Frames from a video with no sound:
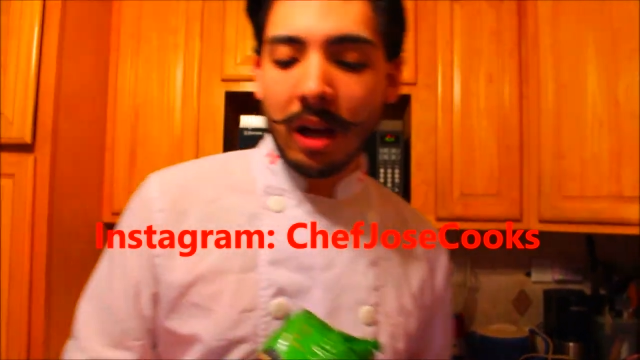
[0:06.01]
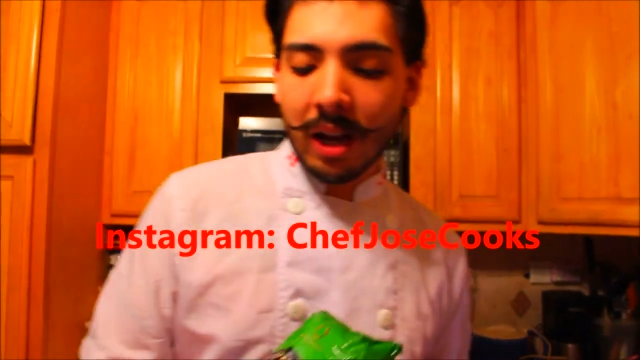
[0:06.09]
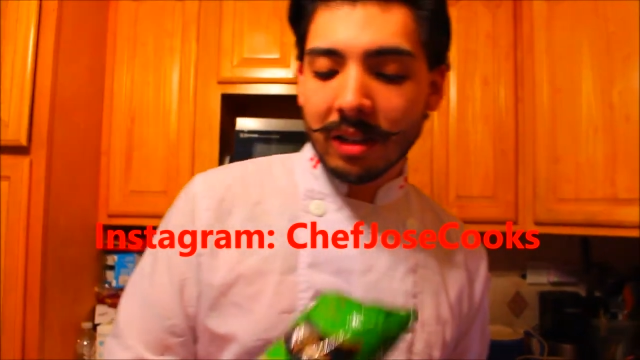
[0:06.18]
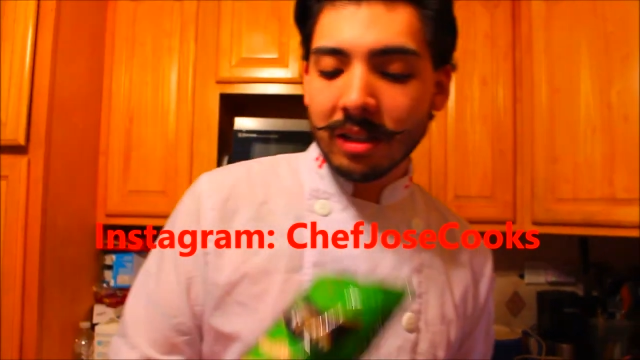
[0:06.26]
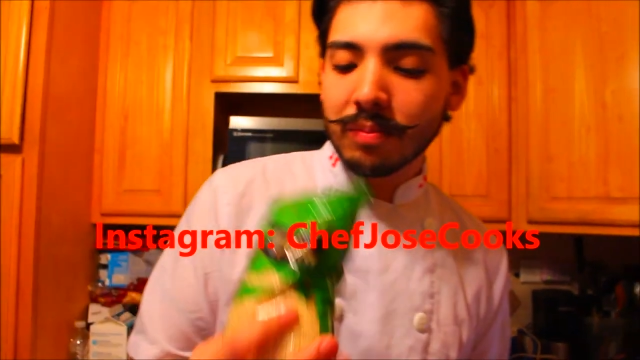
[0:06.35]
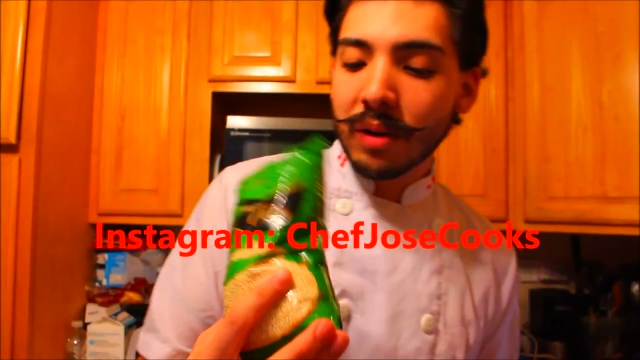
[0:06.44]

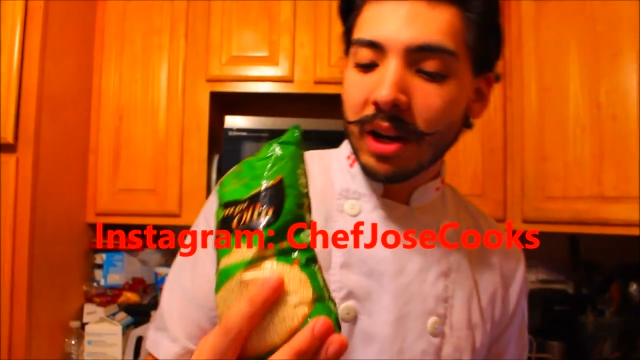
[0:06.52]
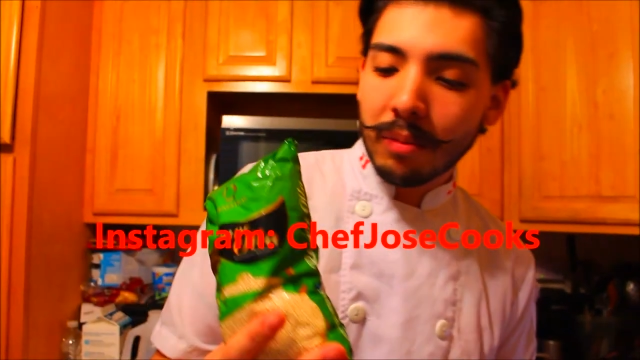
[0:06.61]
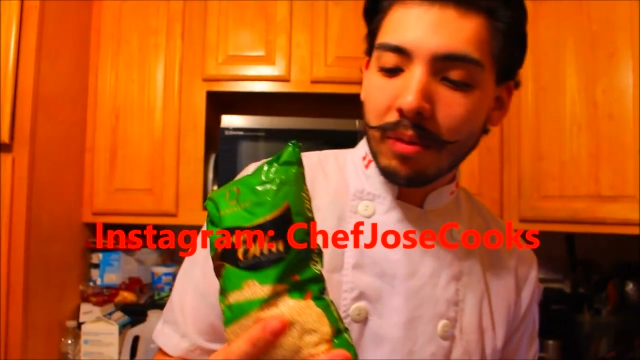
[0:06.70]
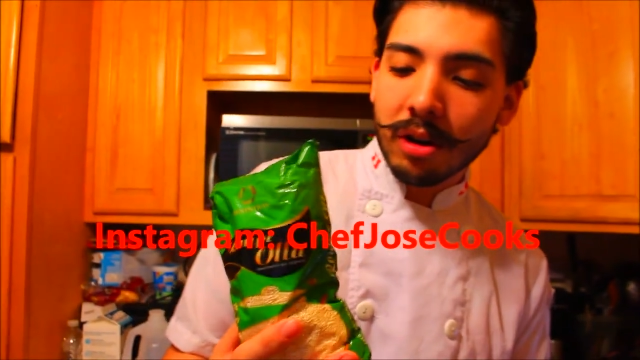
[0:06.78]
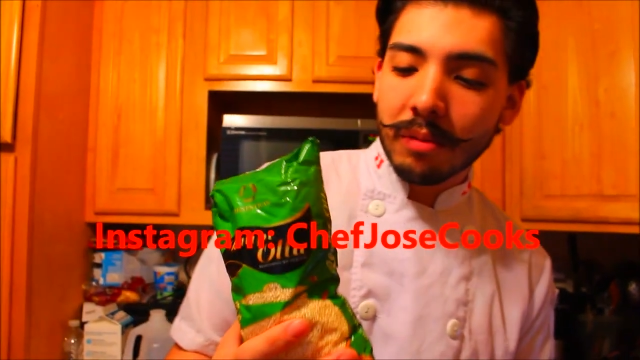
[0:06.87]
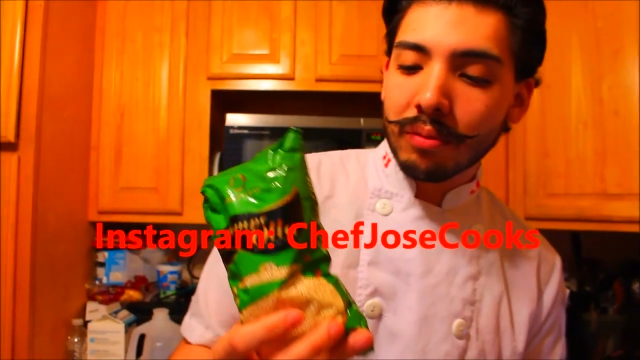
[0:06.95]
I got this brand
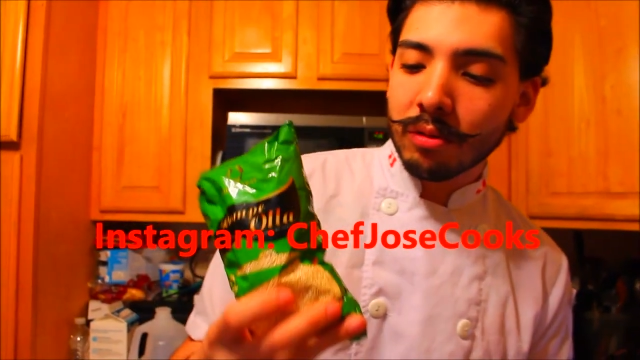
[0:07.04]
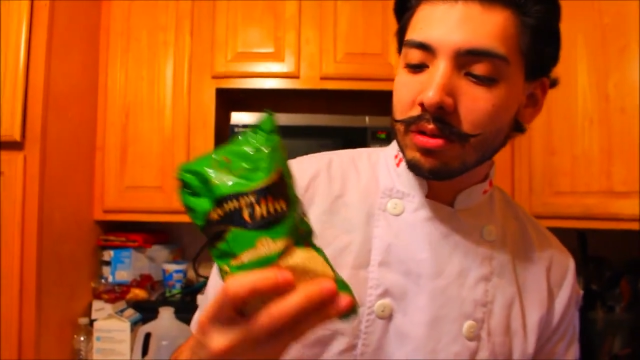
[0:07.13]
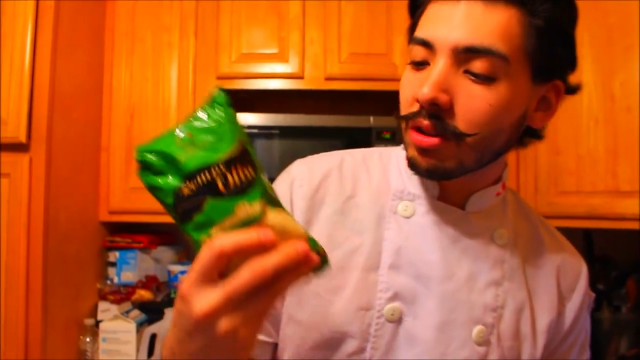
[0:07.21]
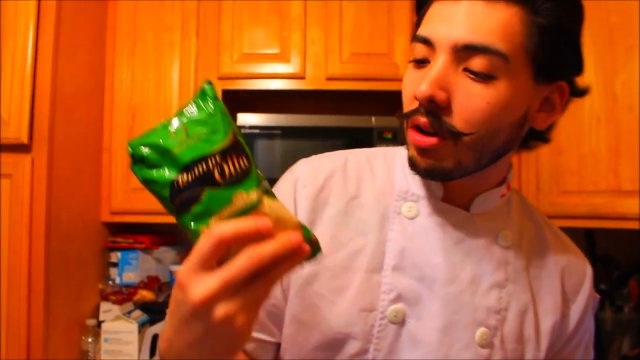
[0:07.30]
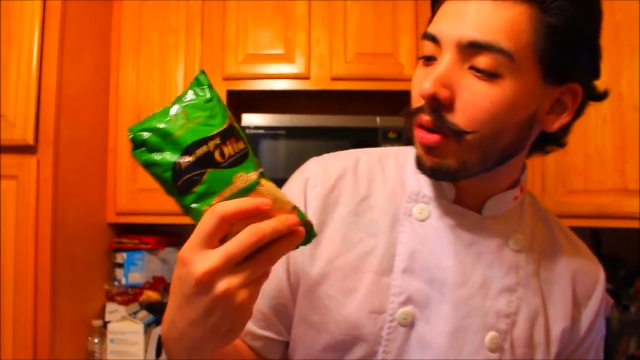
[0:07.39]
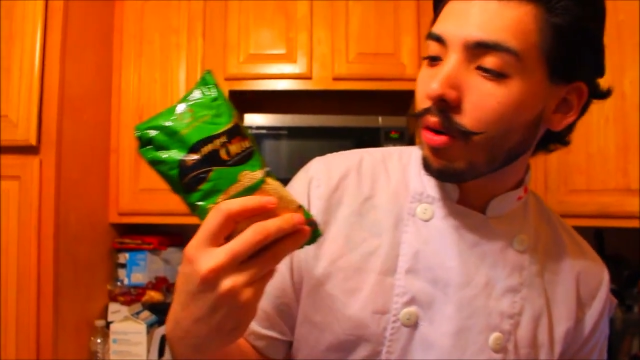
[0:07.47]
I bought in Peru,
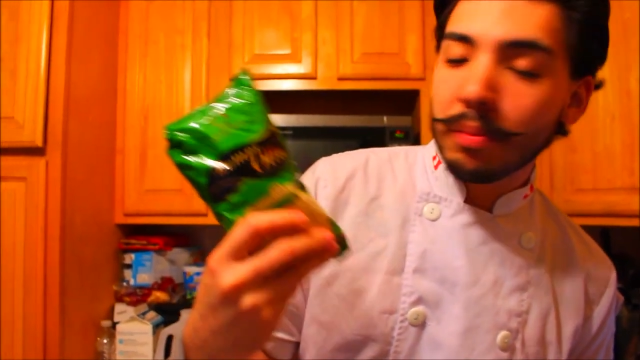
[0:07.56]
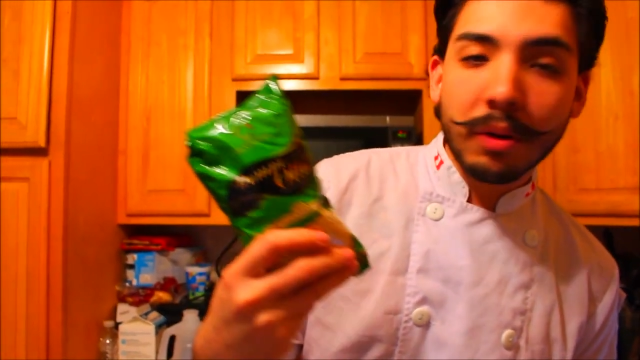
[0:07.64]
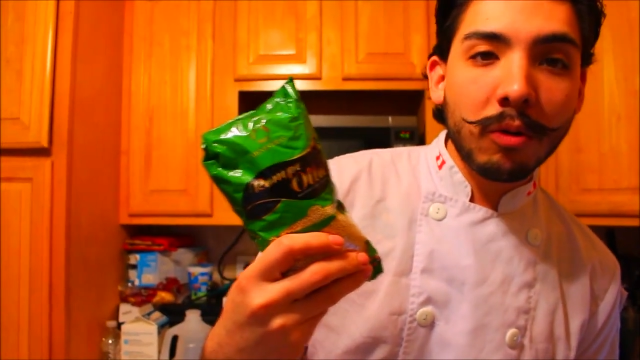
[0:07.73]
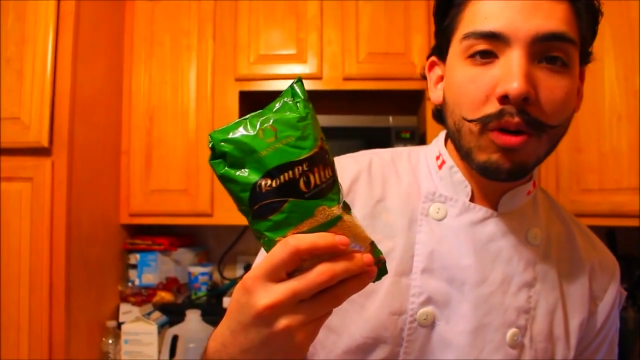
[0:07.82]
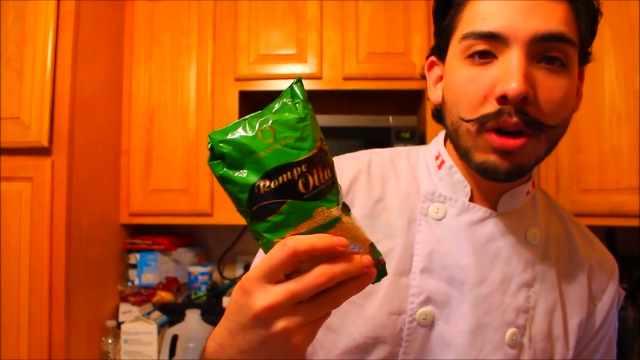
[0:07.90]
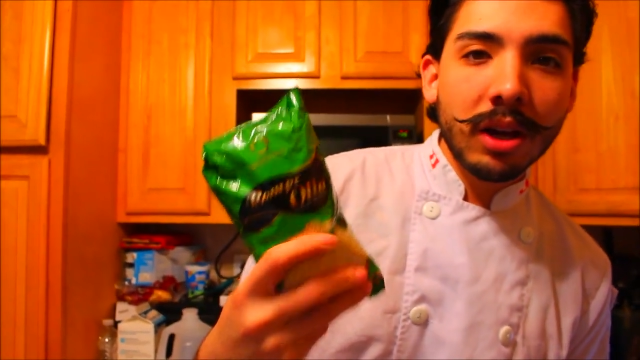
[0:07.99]
it's called Rope
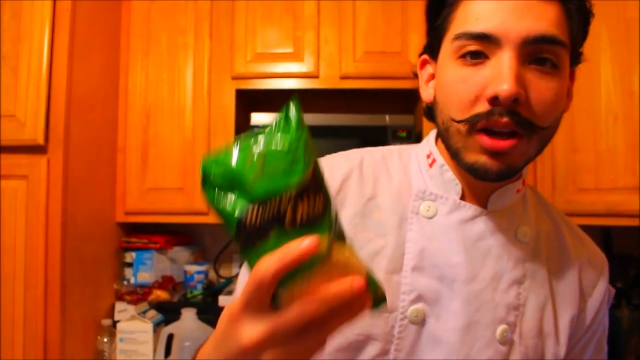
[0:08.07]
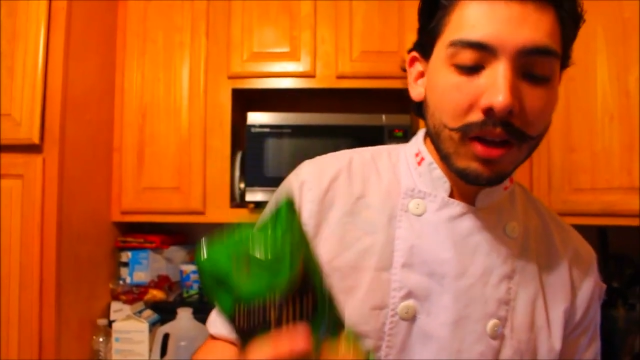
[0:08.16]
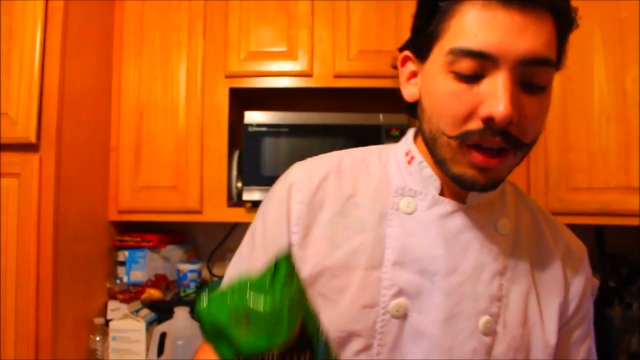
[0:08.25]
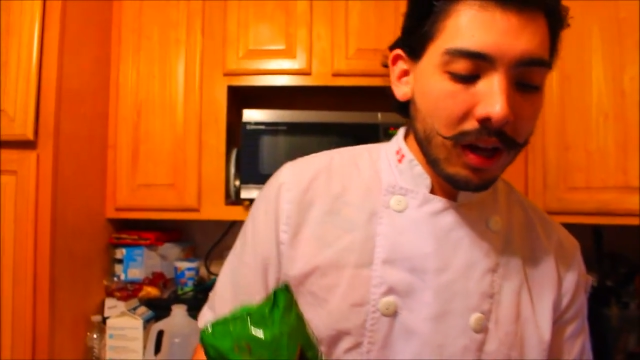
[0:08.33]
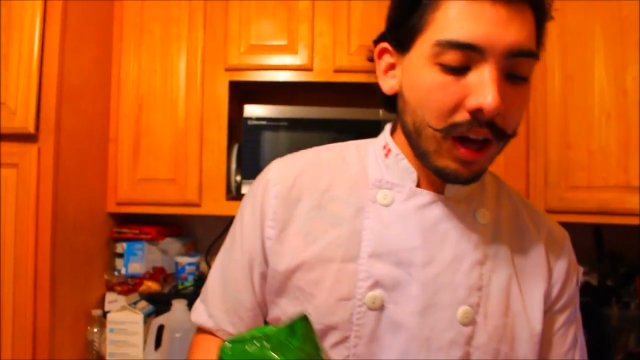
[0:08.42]
Olla.